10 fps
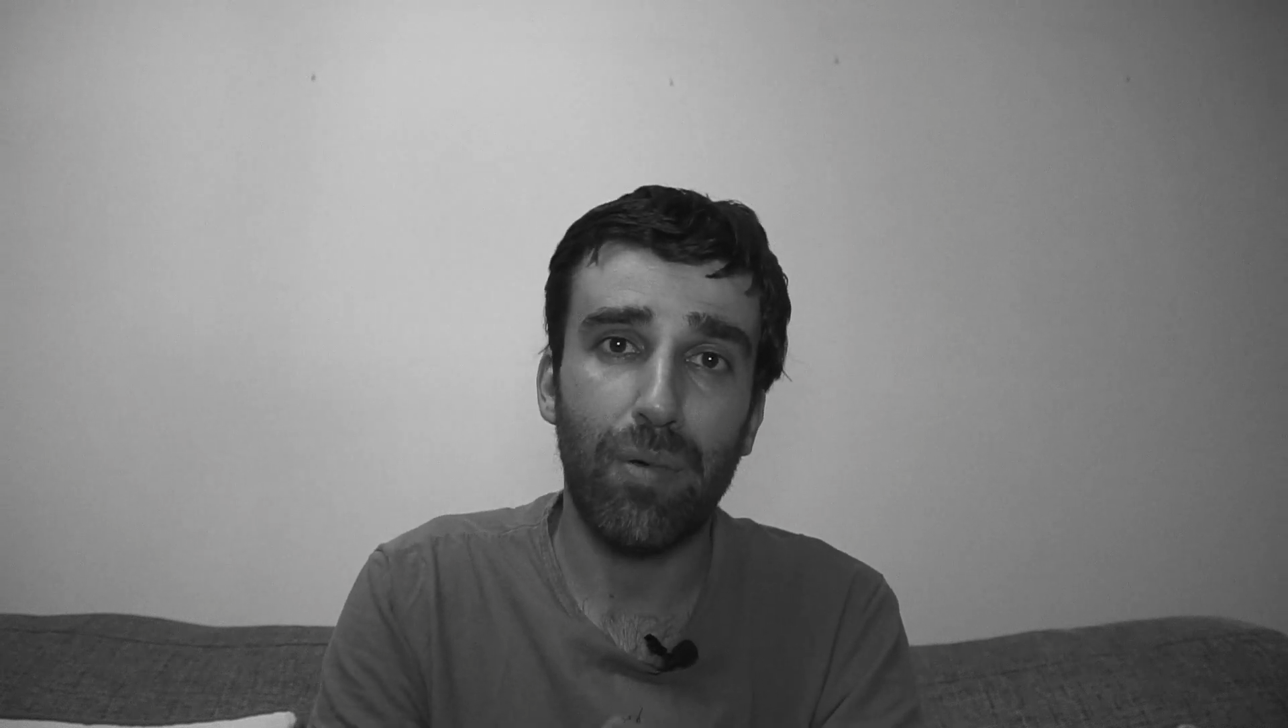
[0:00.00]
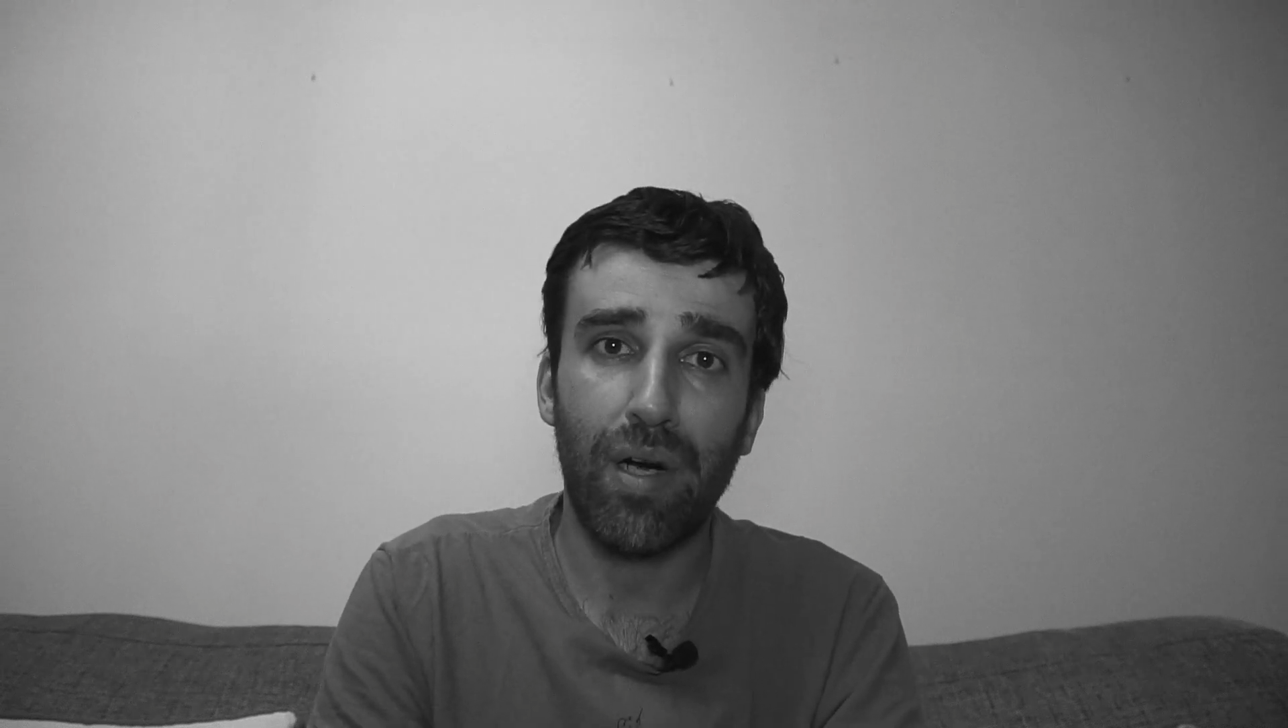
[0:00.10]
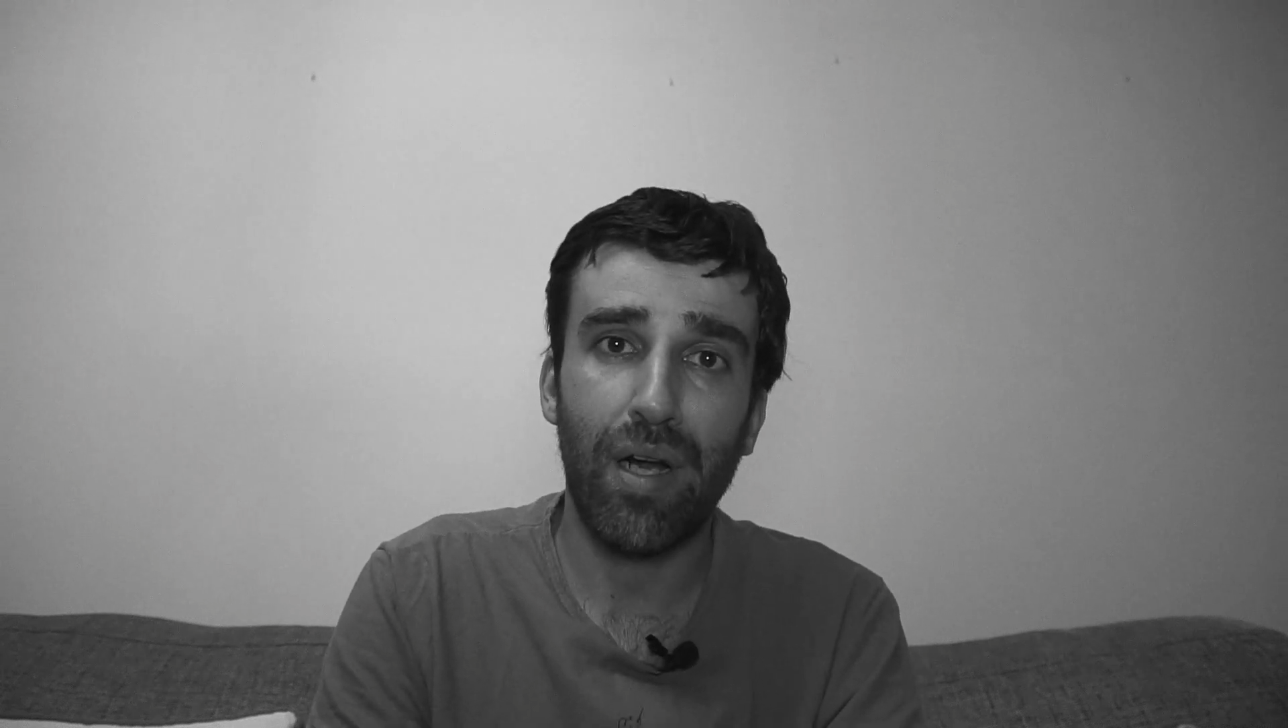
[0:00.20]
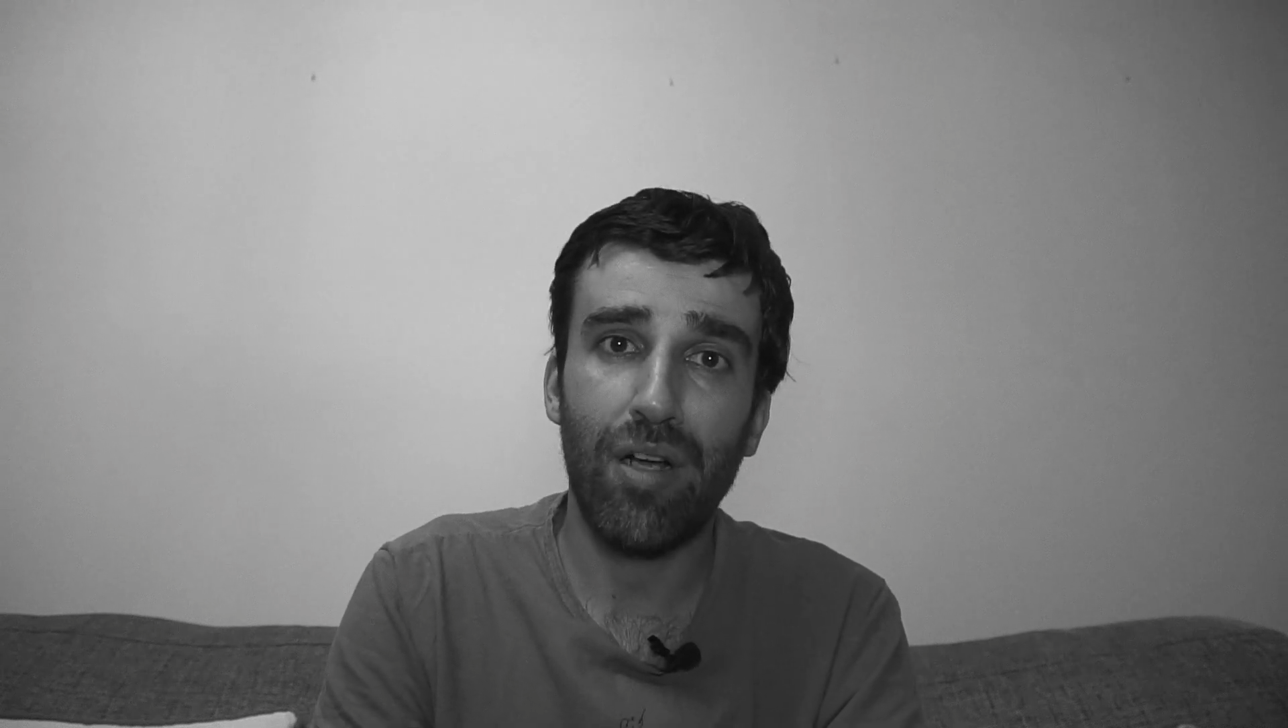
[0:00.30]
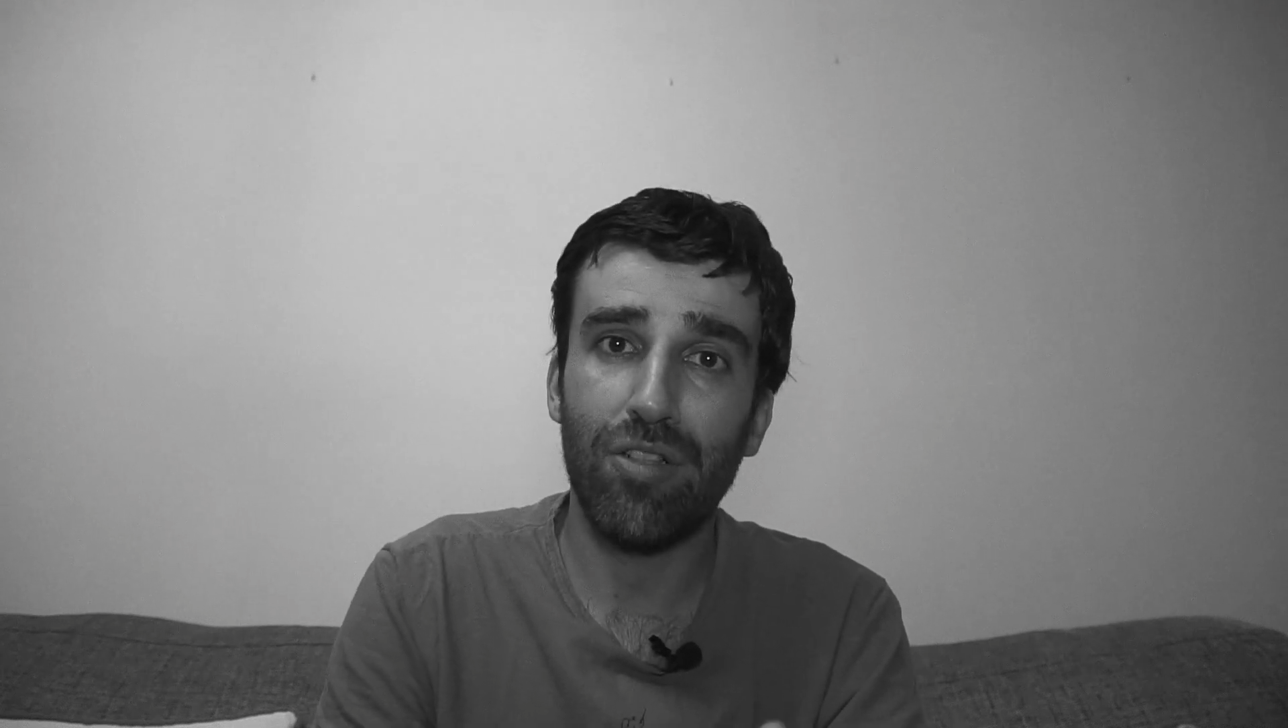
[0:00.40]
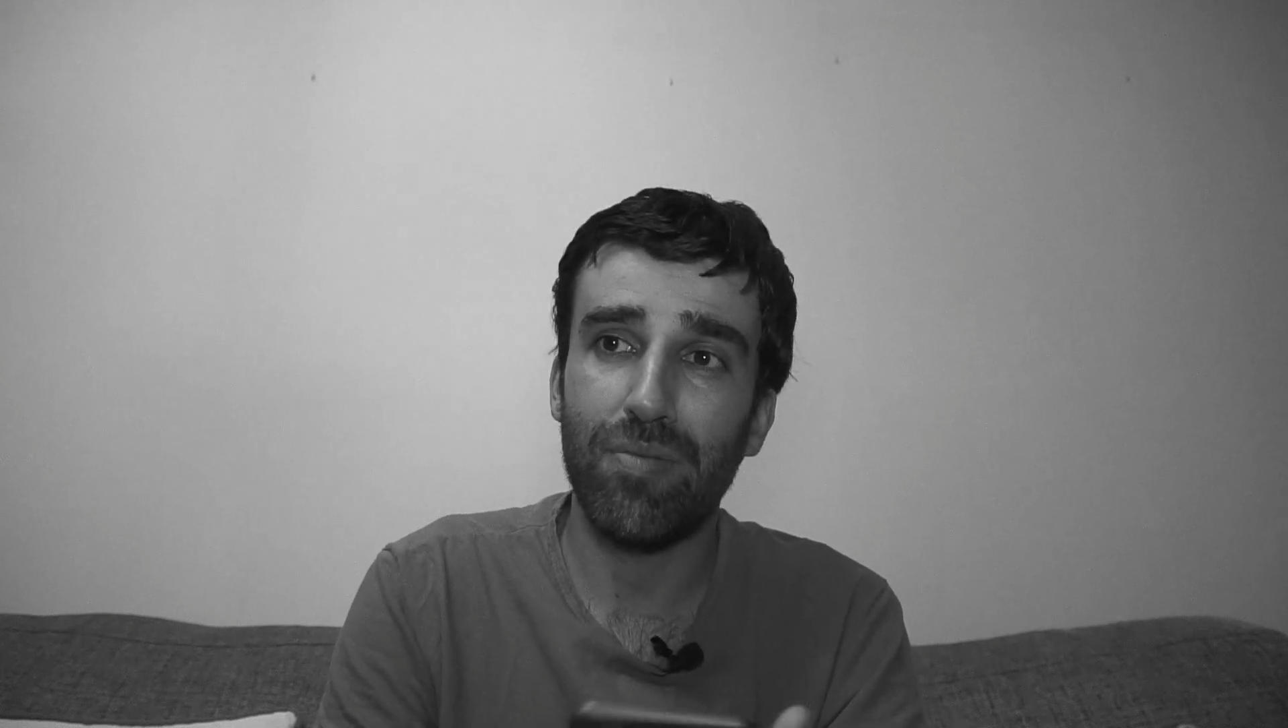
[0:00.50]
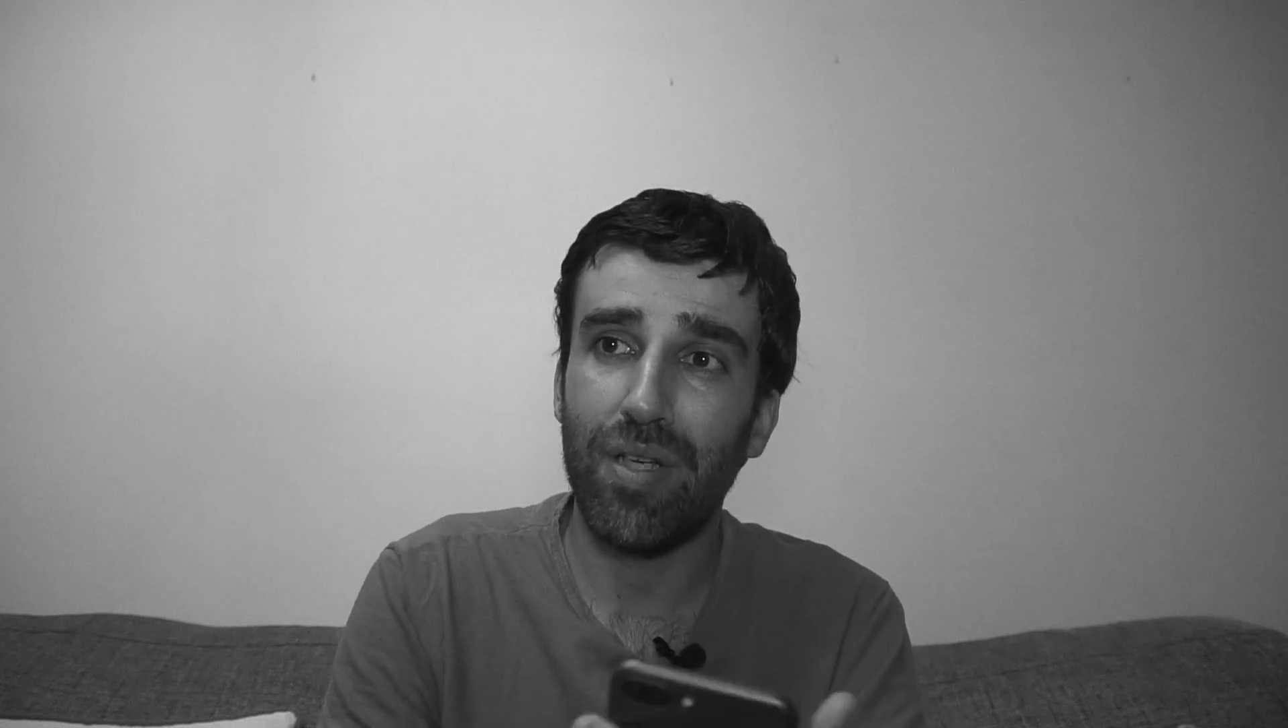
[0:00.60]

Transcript: warehouse,